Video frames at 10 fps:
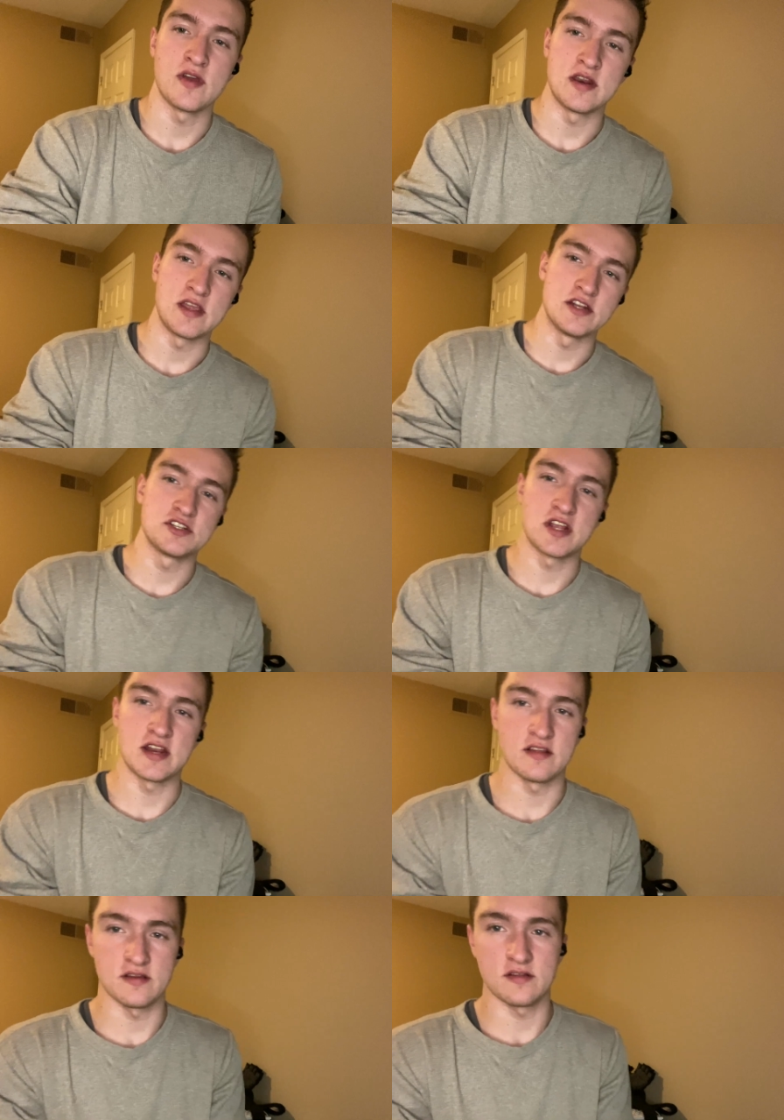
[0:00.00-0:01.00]
each day
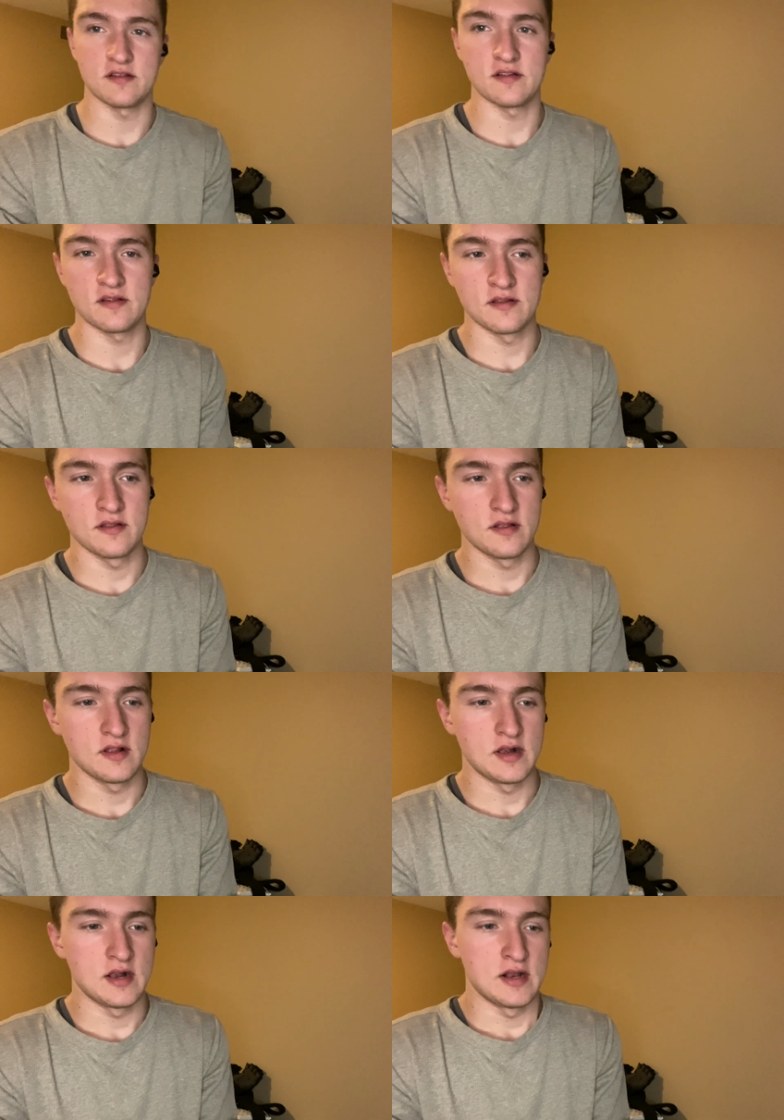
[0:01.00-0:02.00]
to
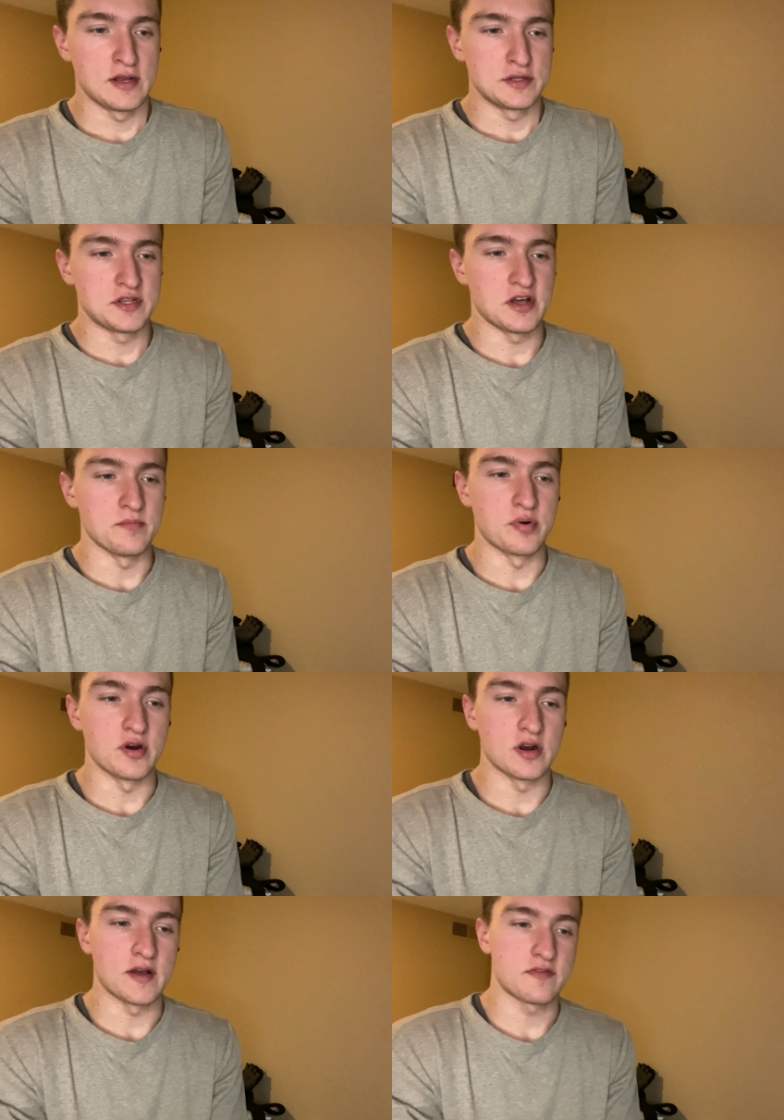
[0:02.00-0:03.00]
help
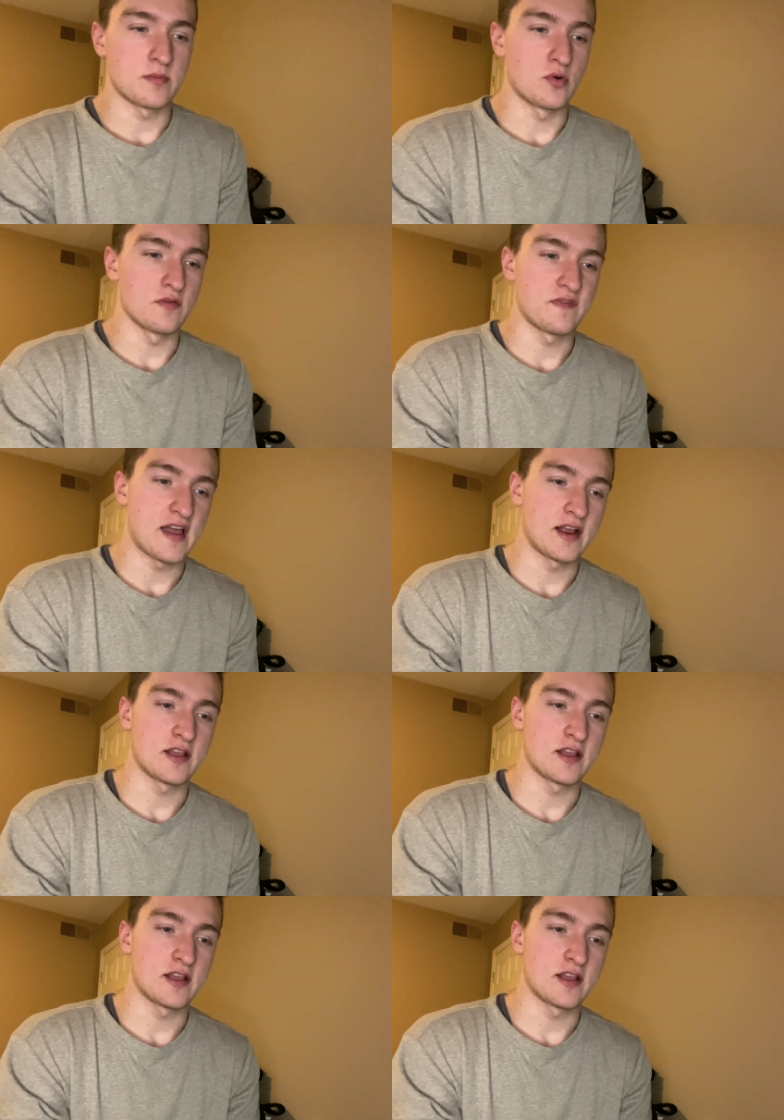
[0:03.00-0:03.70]
burn off some more fat,